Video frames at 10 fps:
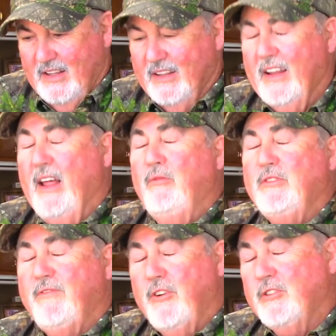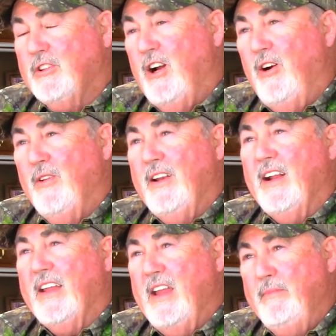was the first call that I
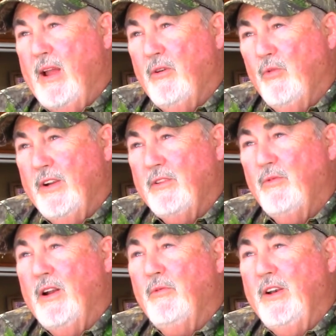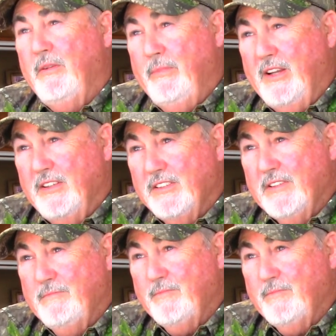came out with when I went in business.